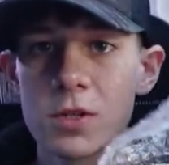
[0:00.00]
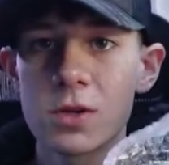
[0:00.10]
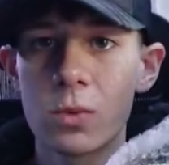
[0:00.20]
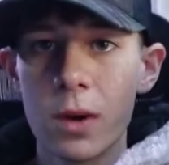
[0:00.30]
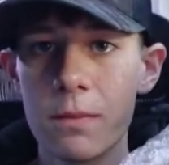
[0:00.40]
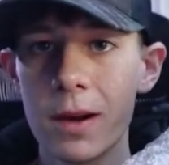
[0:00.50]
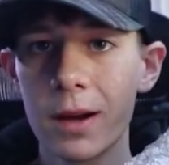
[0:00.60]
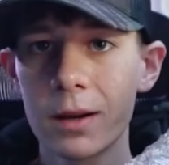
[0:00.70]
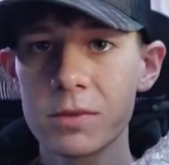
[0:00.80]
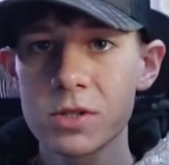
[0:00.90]
a white
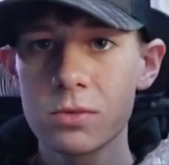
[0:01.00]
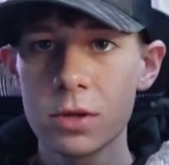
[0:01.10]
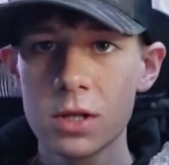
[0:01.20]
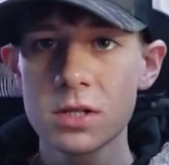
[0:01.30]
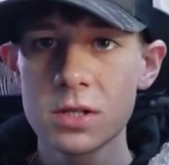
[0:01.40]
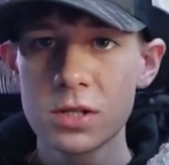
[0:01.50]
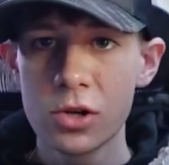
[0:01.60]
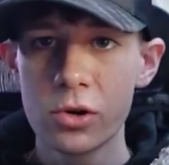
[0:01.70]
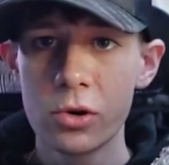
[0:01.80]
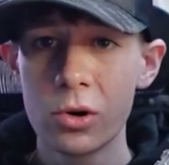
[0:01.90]
bag. I'm assuming this is
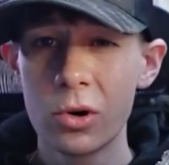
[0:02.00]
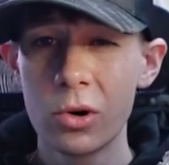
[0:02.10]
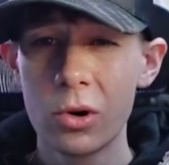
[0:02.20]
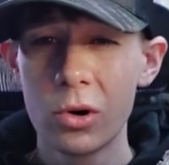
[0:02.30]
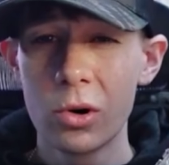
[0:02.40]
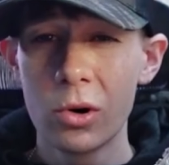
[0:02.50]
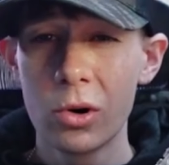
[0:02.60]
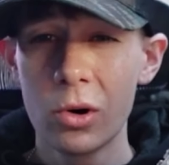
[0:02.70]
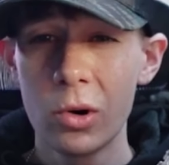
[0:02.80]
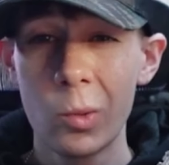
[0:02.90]

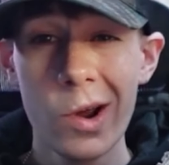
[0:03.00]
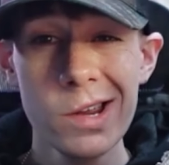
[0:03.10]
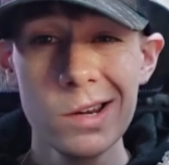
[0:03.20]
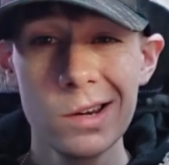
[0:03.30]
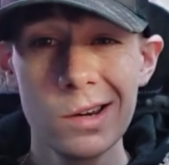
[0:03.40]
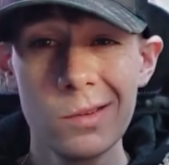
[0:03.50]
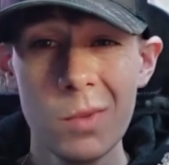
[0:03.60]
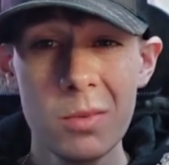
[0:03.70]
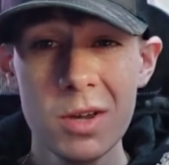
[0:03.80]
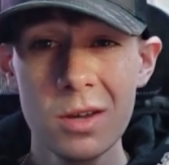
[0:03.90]
your right,
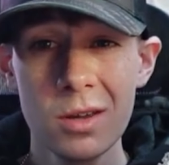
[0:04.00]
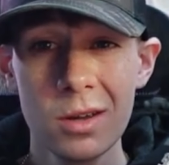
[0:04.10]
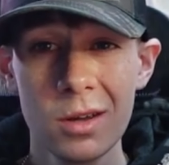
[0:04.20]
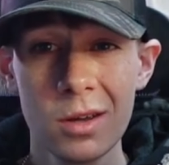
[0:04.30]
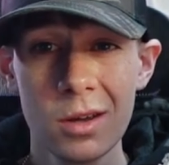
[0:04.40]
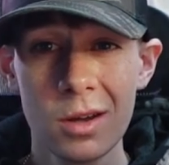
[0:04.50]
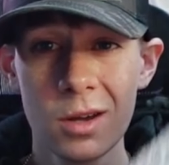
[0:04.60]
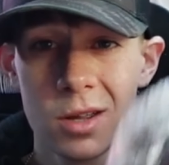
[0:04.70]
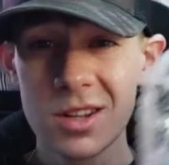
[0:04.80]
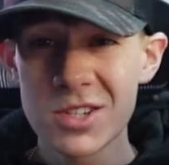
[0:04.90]
maybe?
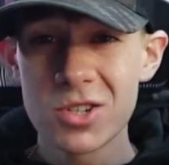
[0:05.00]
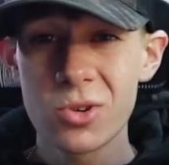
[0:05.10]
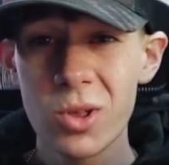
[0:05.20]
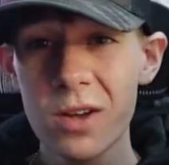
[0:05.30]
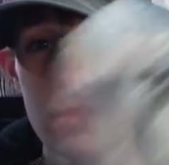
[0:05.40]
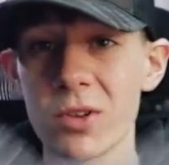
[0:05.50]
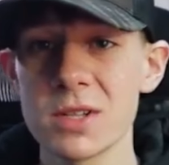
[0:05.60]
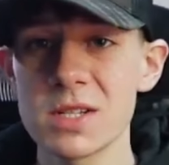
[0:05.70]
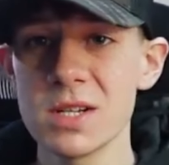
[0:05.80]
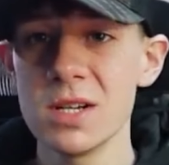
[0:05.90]
This is your left? Let's
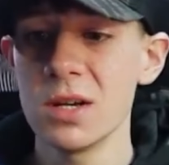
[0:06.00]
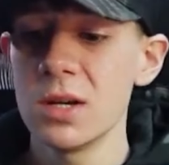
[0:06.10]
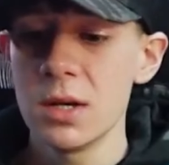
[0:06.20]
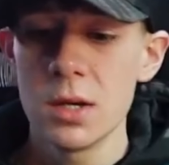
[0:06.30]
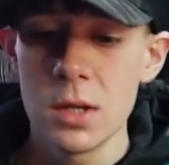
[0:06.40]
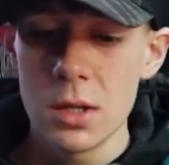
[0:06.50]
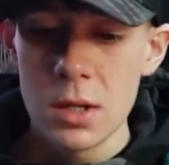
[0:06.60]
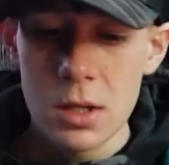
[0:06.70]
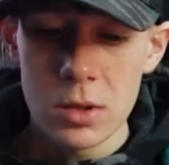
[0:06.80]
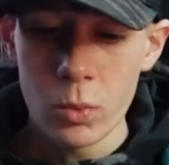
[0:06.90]
see.
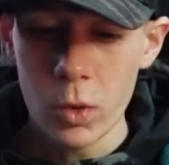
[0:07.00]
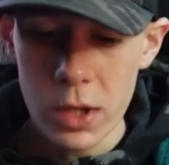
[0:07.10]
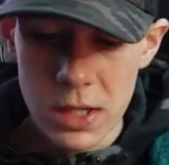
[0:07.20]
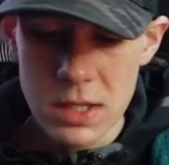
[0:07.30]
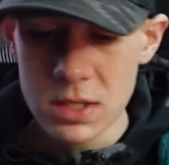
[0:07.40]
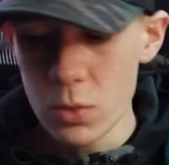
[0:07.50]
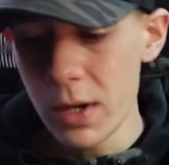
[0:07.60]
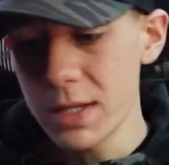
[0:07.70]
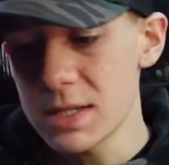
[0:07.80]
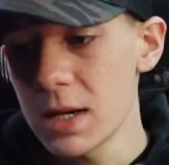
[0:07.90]
One easy way
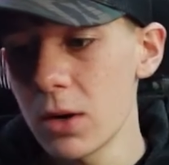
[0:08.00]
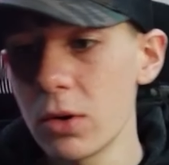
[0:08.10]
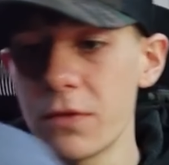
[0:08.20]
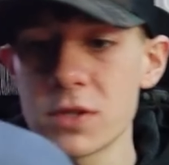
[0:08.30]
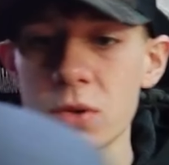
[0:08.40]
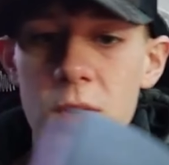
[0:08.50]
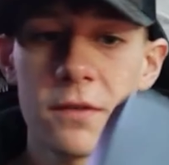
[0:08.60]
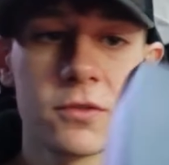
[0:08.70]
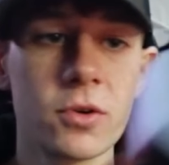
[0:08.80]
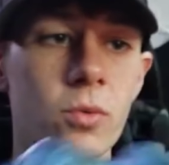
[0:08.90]
to tell if it's
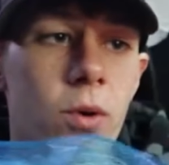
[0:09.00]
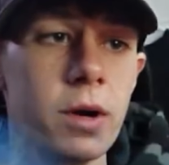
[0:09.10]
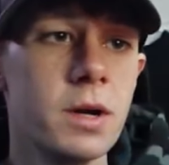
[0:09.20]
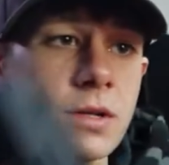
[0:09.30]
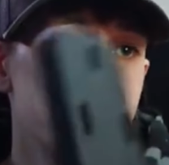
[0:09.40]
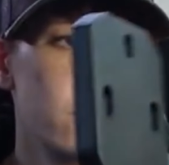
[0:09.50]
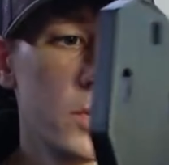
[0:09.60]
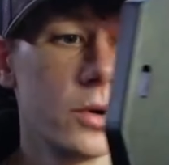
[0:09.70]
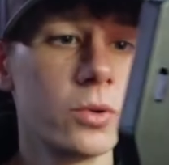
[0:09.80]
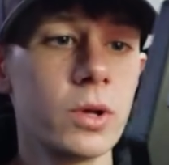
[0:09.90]
left or right is
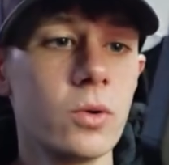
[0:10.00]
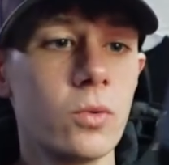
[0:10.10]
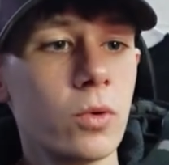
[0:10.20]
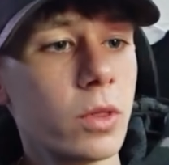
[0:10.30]
literally on the